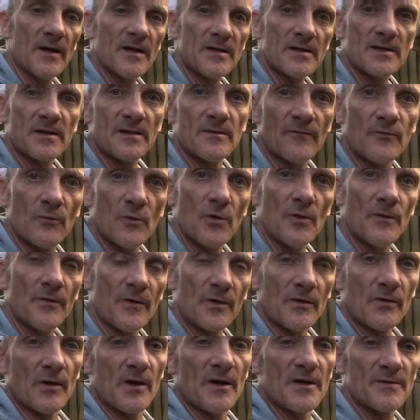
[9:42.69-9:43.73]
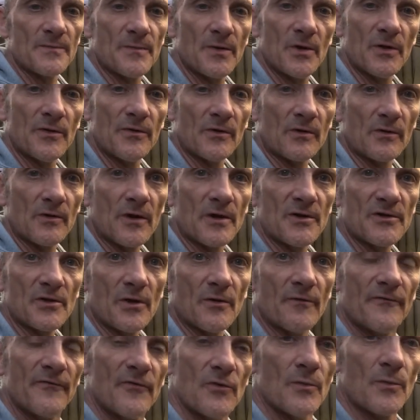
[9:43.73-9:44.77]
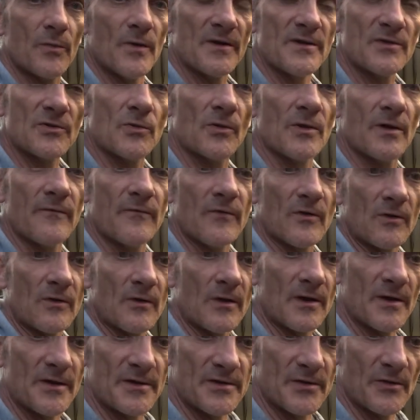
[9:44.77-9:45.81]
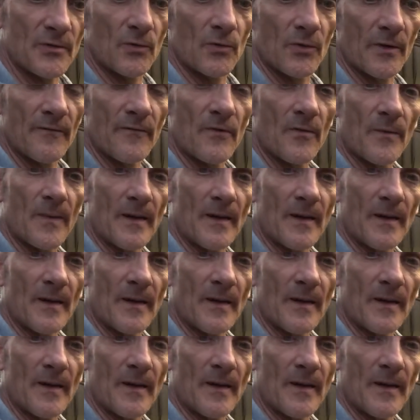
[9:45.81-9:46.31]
It's ruined the grass, burnt the grass. You've got footprints all over the grass and all over the